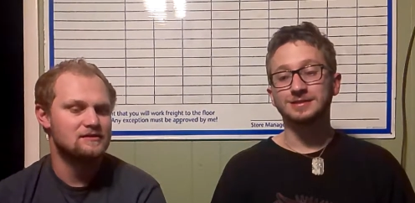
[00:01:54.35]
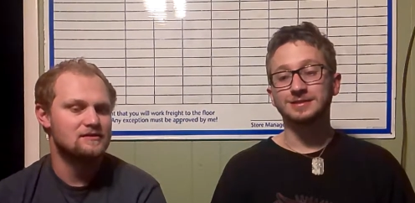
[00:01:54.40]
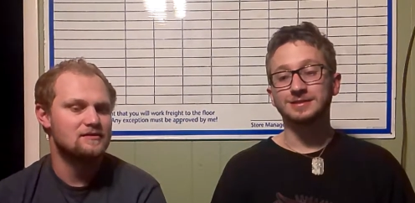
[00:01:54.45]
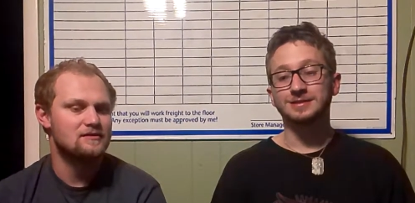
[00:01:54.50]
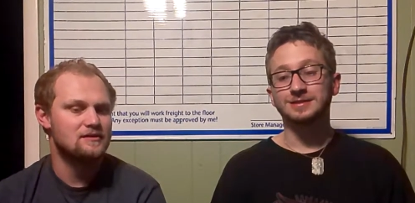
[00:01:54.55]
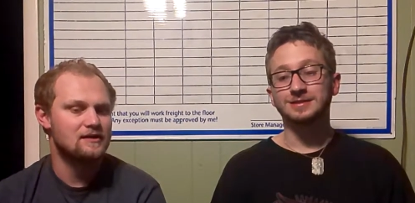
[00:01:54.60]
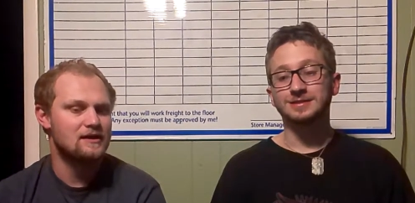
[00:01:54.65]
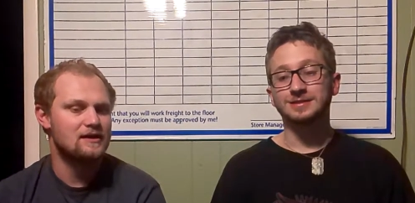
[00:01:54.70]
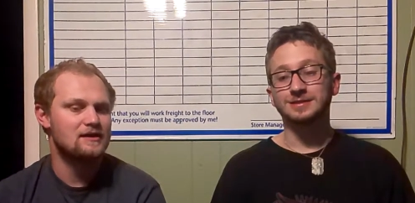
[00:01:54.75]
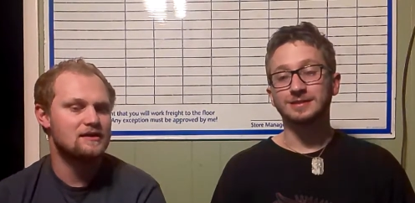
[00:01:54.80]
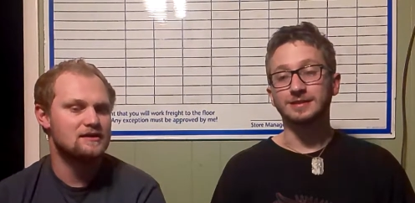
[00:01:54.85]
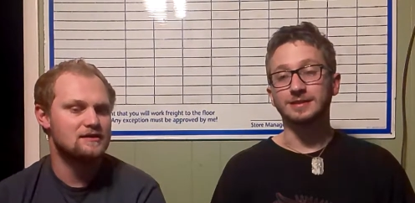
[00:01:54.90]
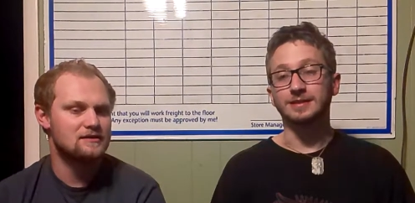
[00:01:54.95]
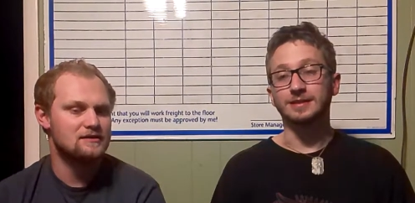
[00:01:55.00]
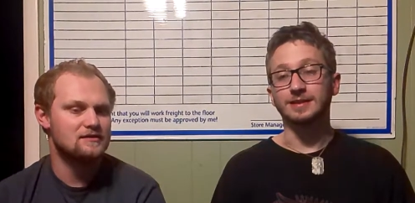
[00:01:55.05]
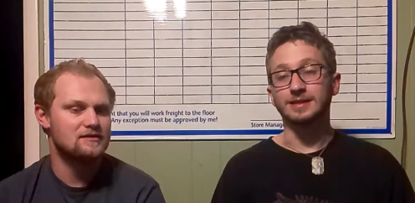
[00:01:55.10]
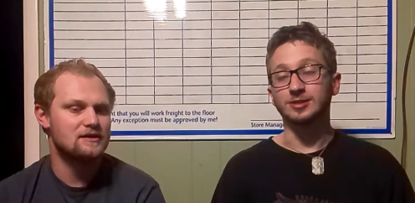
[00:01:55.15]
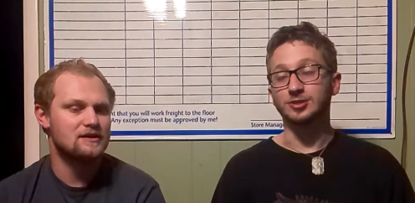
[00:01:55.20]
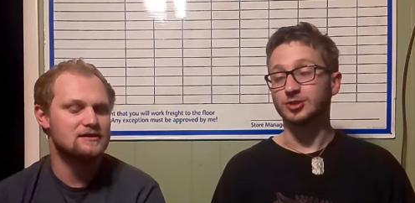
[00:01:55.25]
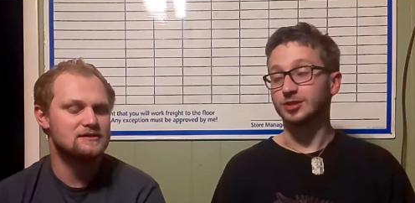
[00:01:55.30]
Speaker 1: They
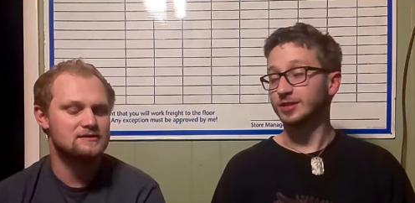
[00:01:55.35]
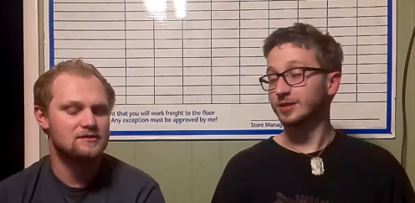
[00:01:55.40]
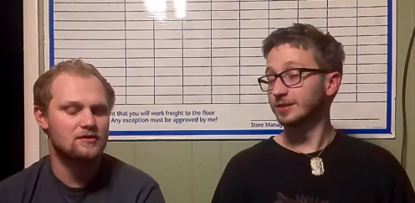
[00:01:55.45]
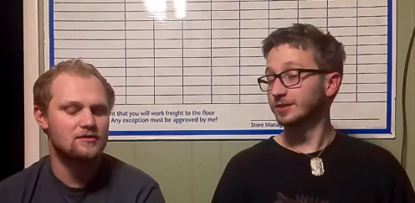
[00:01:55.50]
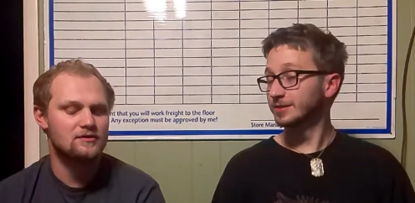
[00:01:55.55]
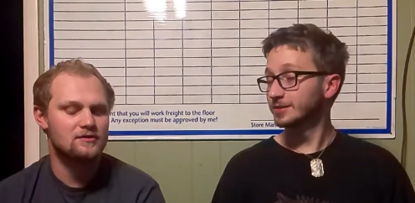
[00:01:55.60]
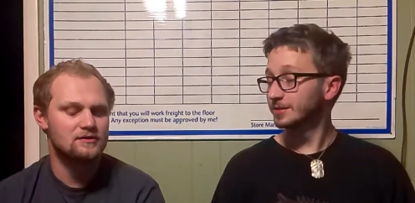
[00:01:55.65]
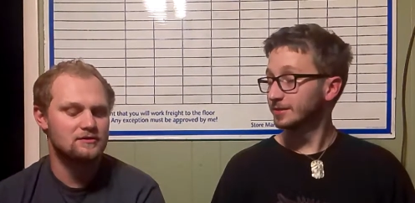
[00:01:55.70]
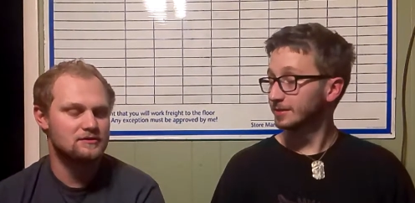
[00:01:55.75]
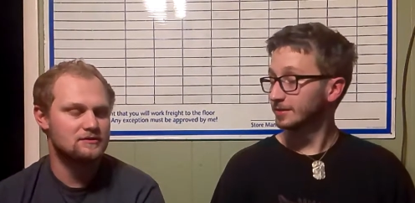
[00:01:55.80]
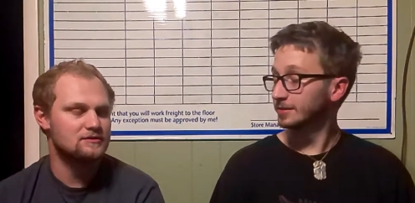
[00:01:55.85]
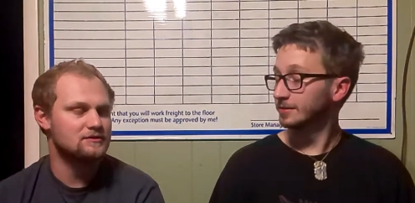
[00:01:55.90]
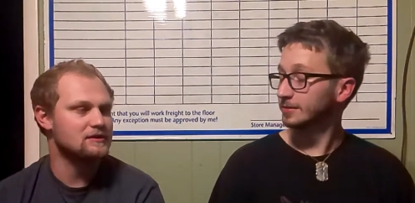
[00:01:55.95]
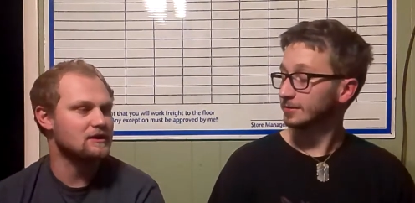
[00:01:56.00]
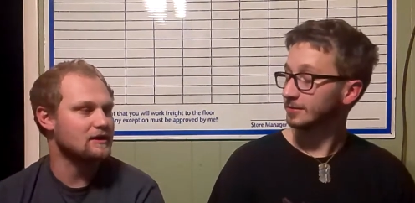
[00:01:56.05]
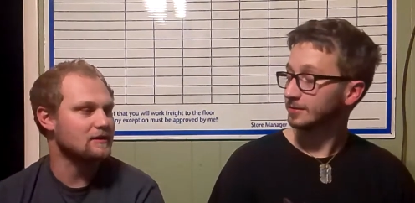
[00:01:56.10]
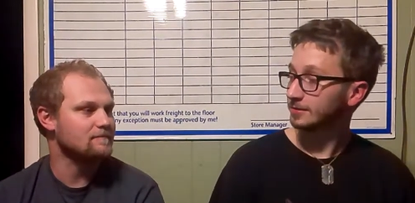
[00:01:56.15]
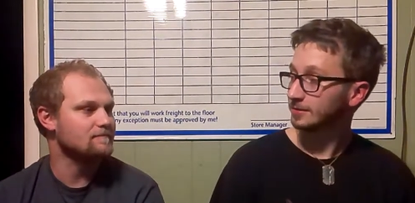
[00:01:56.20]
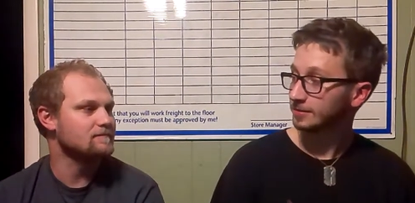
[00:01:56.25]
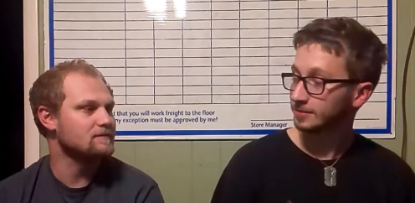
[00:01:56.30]
the they started.
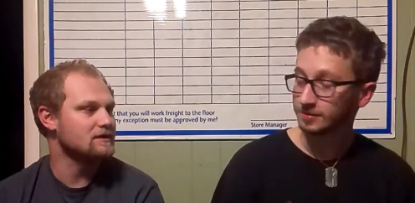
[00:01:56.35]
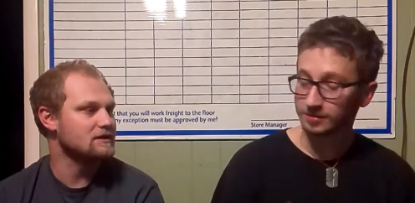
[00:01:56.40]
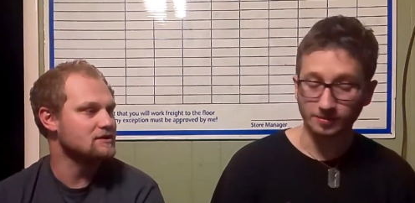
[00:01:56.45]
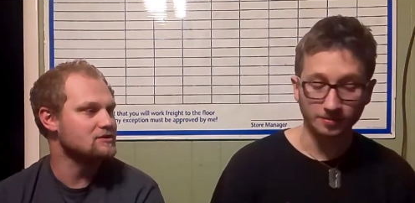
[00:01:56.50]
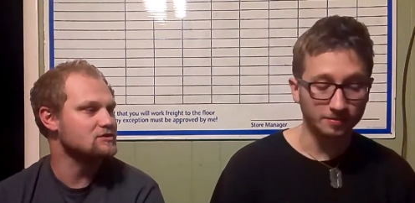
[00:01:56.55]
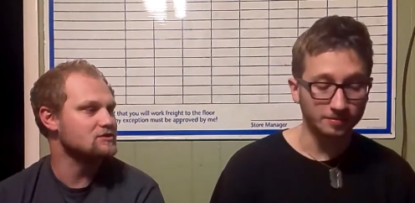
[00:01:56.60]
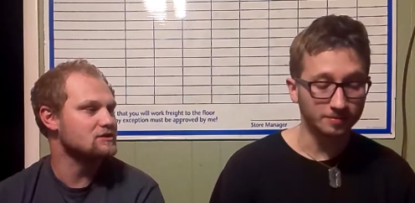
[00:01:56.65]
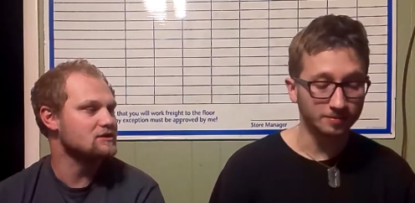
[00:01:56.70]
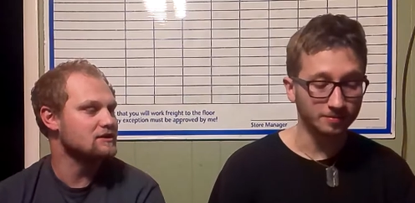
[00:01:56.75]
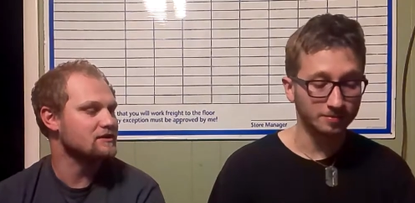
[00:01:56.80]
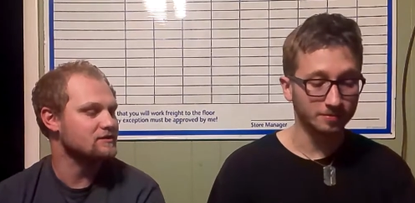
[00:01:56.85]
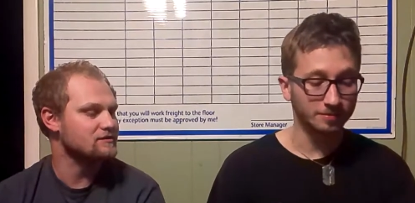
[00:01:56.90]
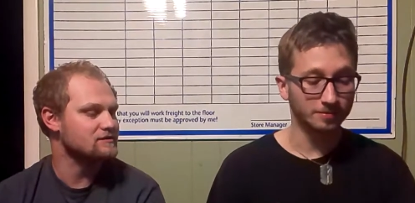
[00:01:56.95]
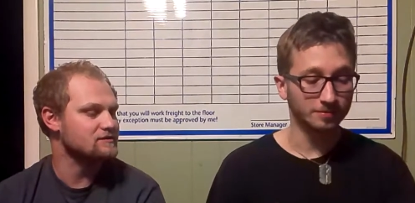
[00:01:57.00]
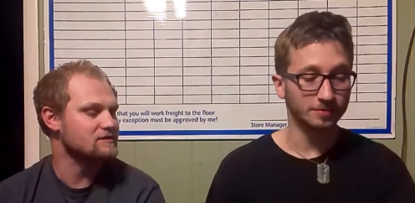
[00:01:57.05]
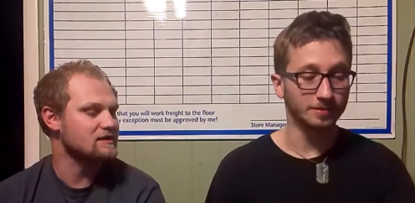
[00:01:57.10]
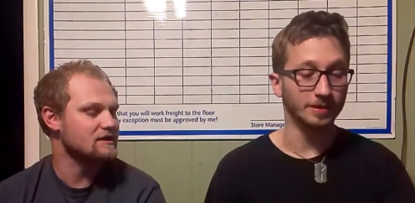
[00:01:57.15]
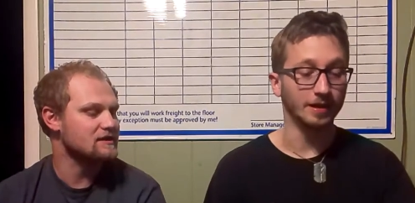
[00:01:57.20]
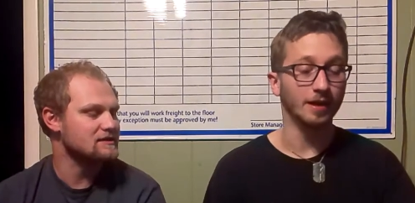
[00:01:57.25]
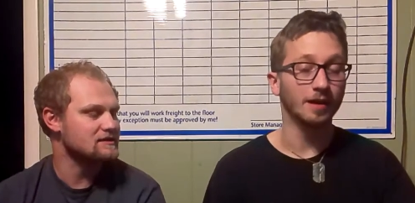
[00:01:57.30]
Yeah, the engineers.
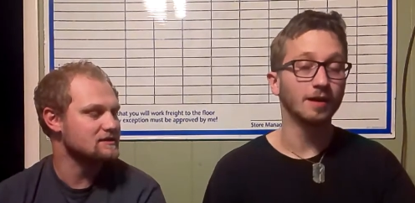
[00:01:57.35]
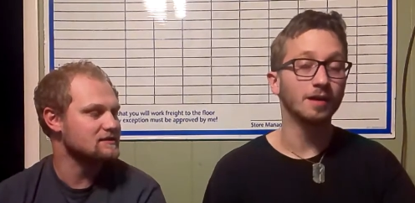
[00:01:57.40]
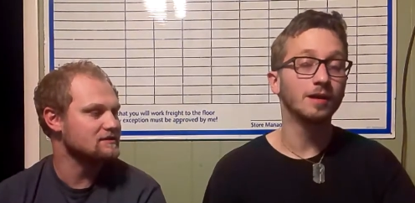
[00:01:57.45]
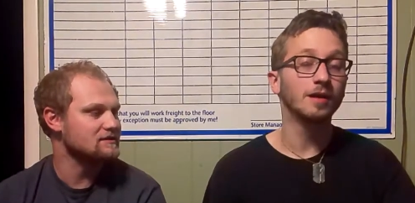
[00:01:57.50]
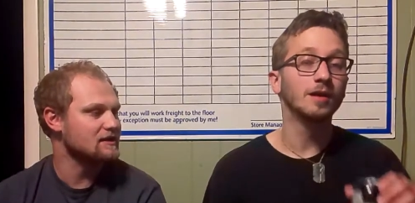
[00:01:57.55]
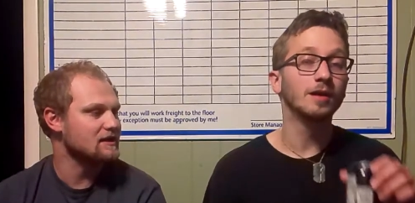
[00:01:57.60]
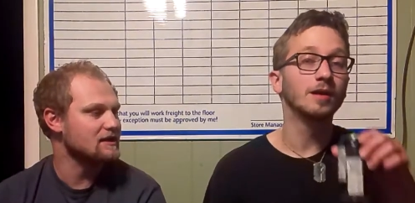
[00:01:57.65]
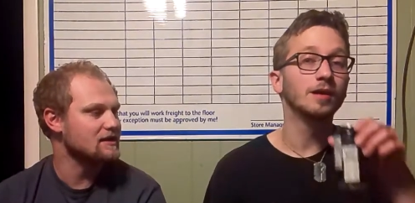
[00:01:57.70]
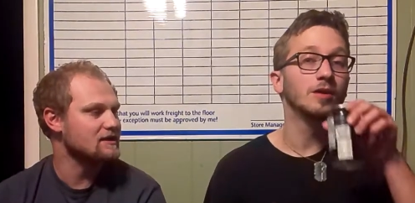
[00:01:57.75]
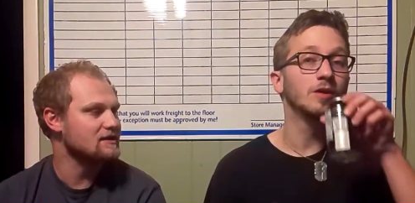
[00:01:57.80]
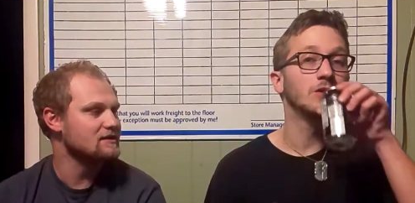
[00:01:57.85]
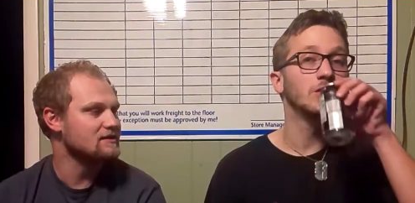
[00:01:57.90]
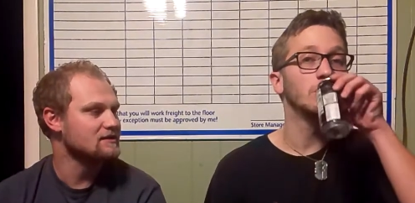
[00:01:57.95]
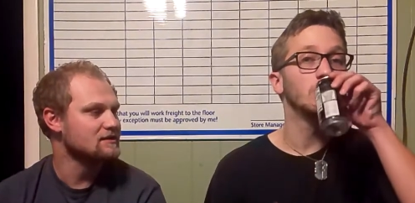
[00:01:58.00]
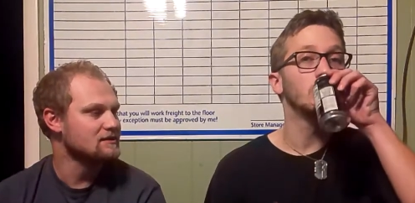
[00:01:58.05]
They yeah. they